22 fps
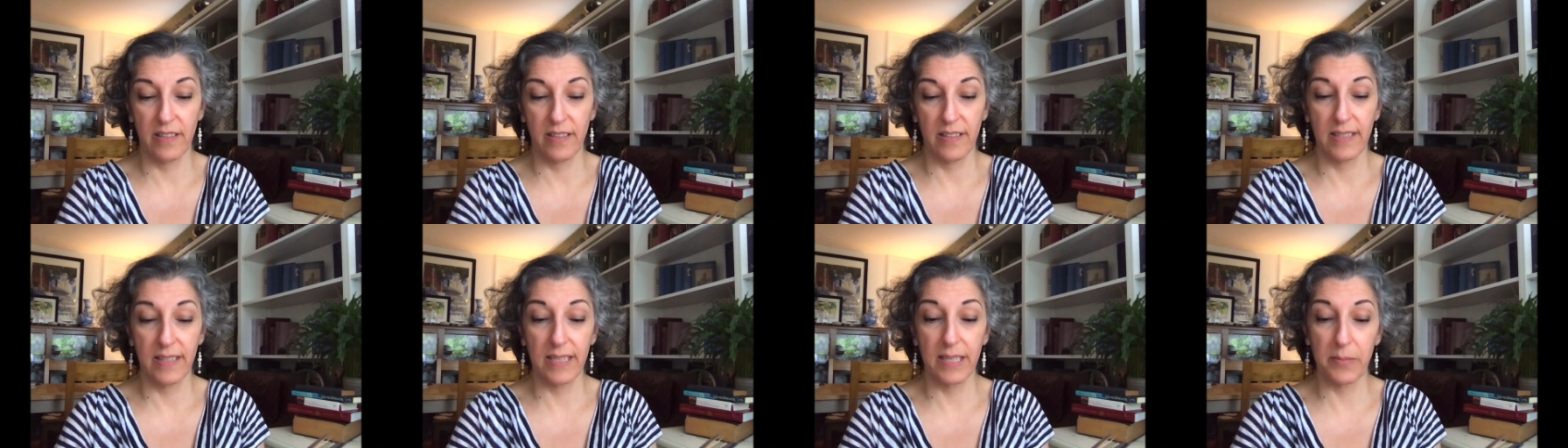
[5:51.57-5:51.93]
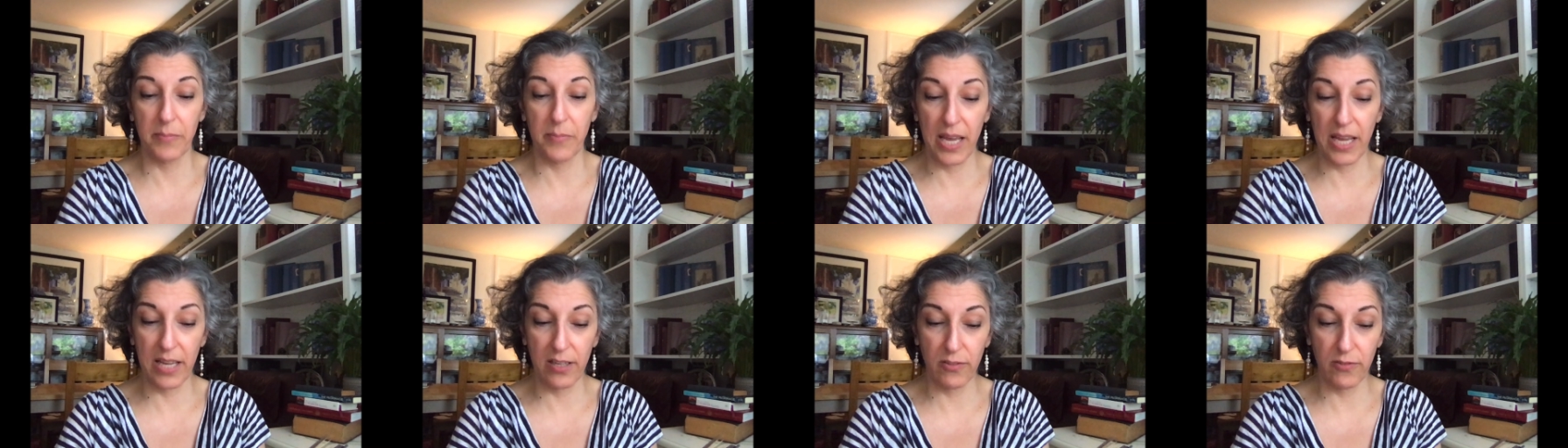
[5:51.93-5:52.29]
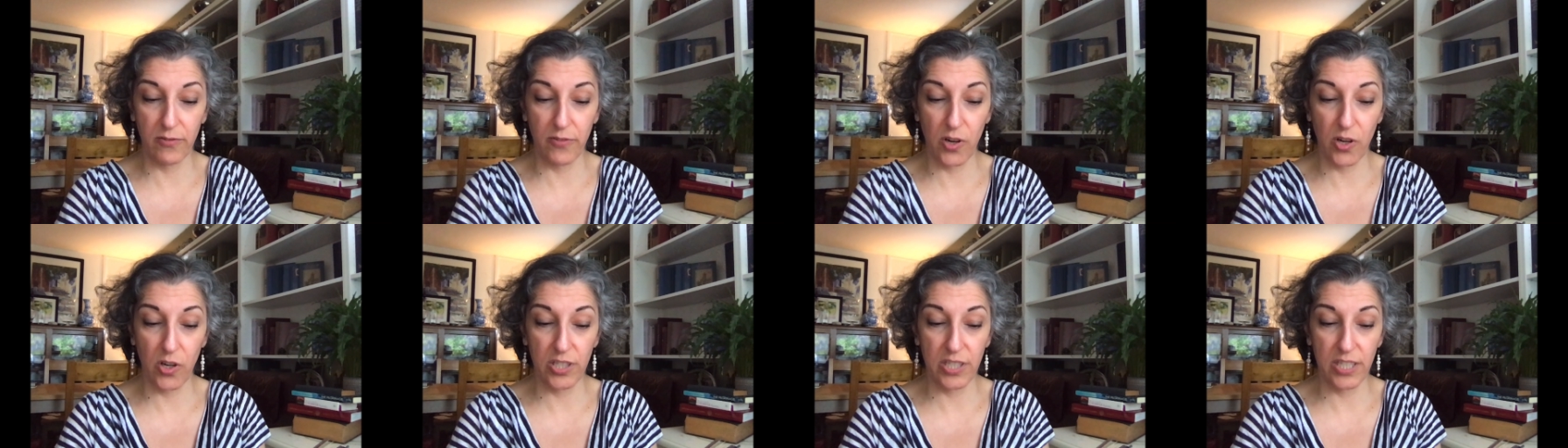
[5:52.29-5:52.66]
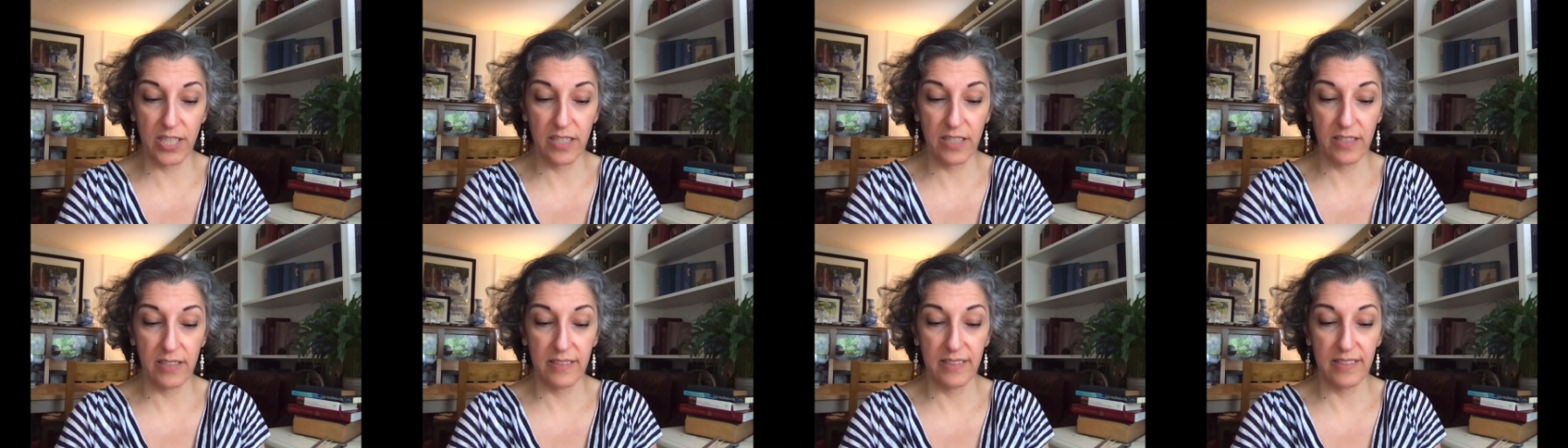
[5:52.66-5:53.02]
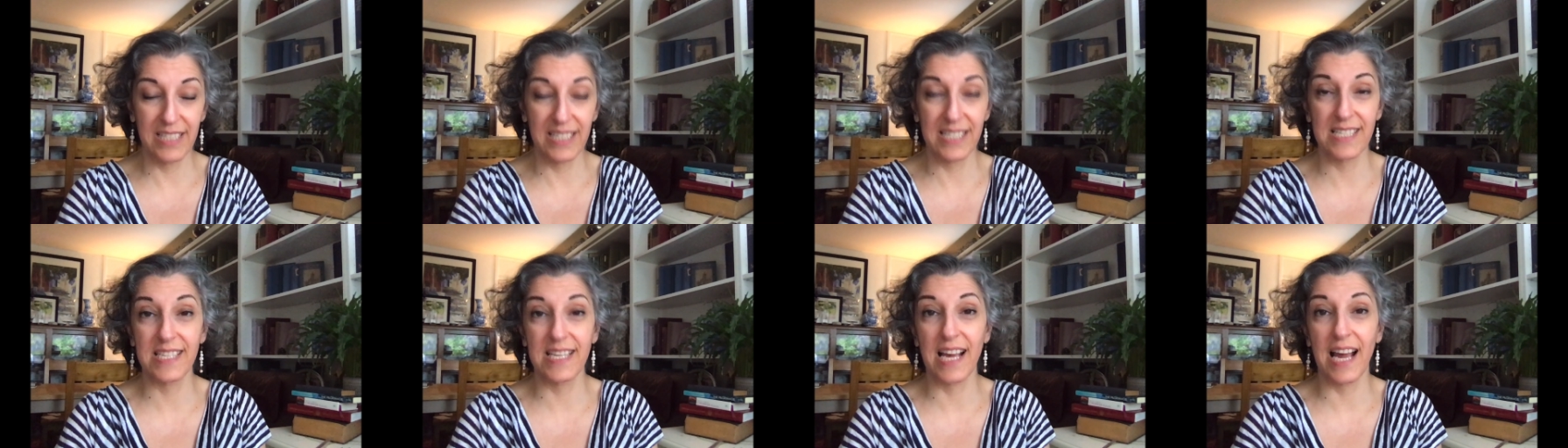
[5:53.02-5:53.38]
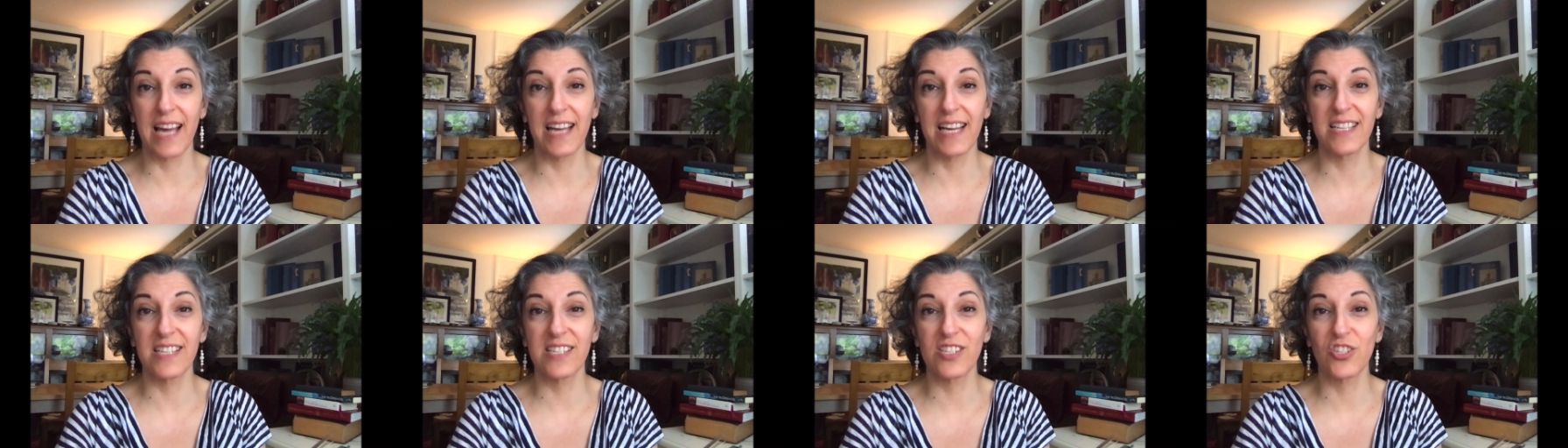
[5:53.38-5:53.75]
The man of honor
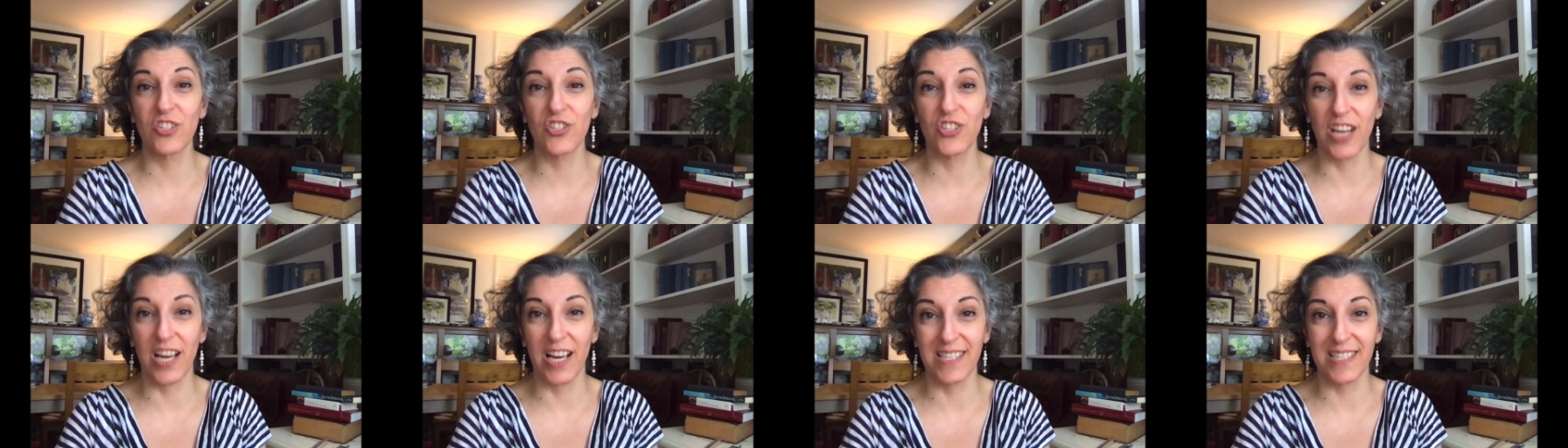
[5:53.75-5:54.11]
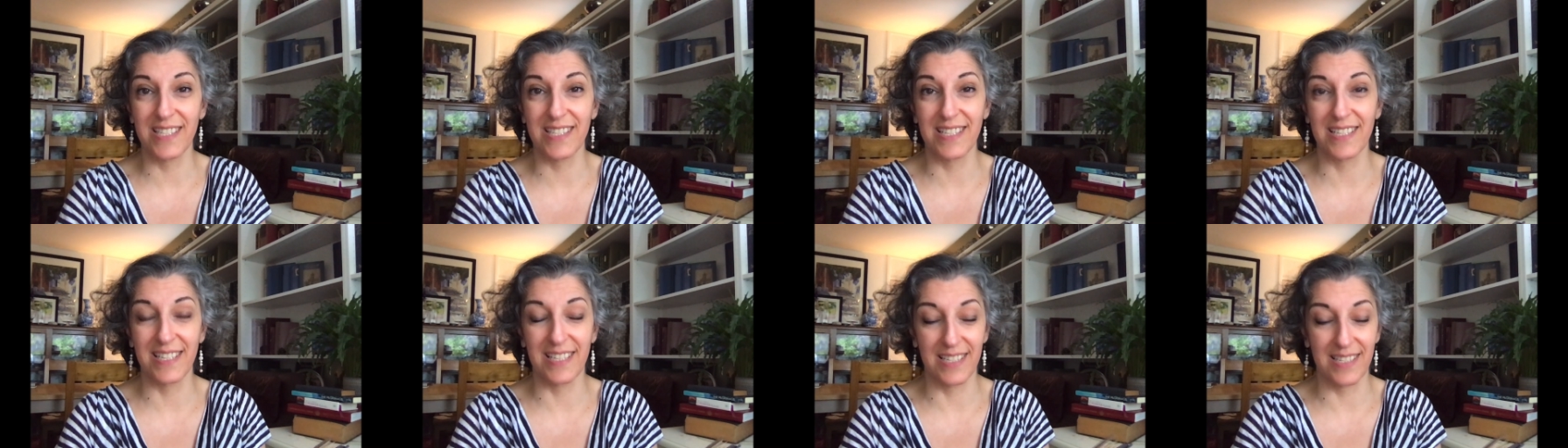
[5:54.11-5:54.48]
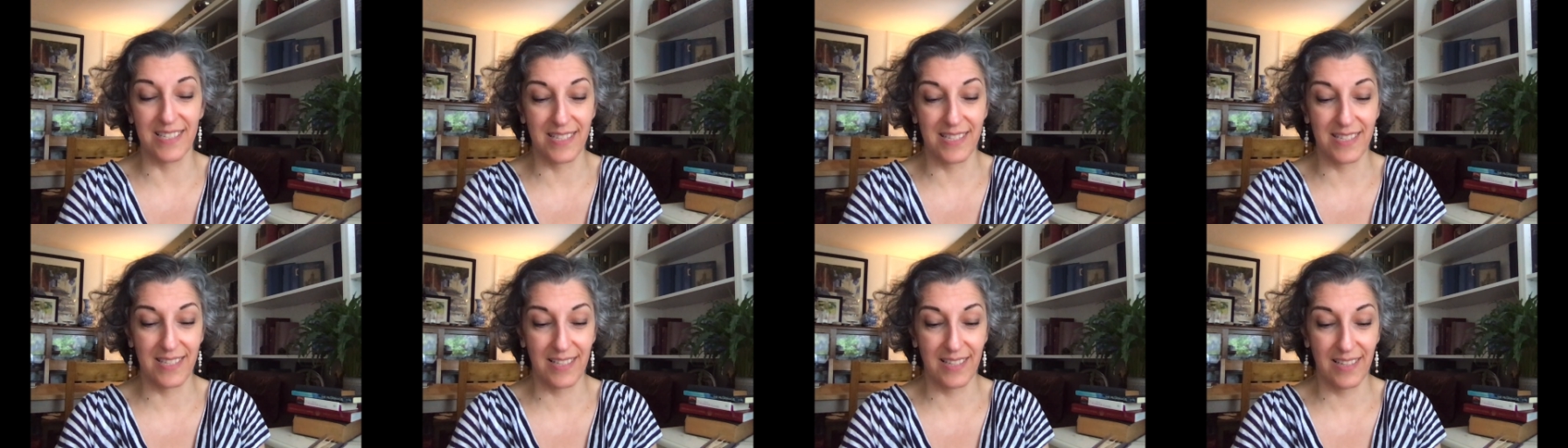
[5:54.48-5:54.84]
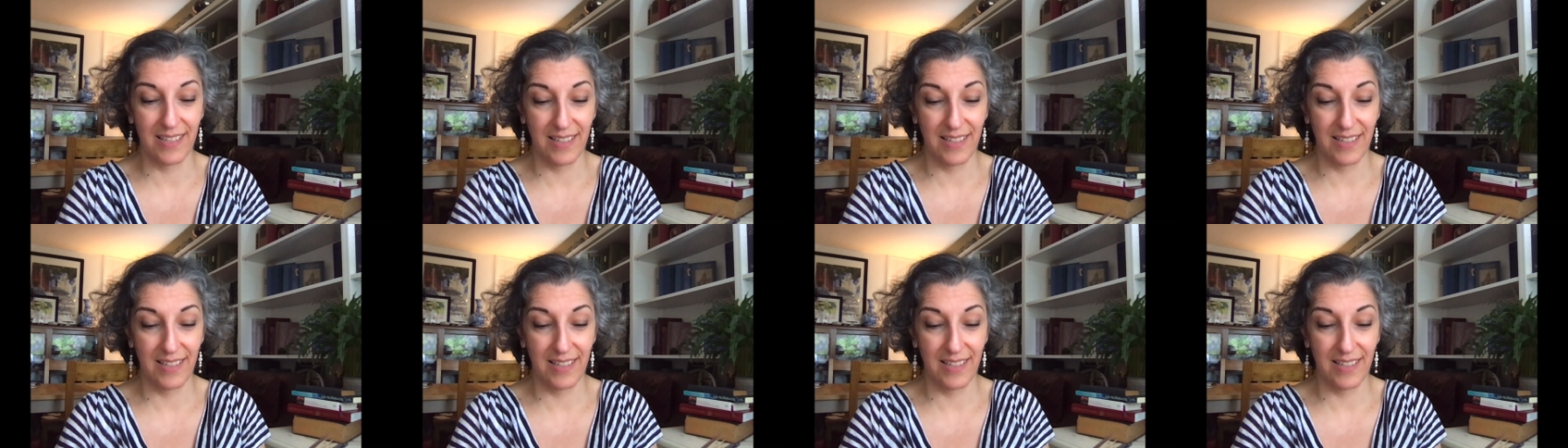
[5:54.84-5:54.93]
desires justice,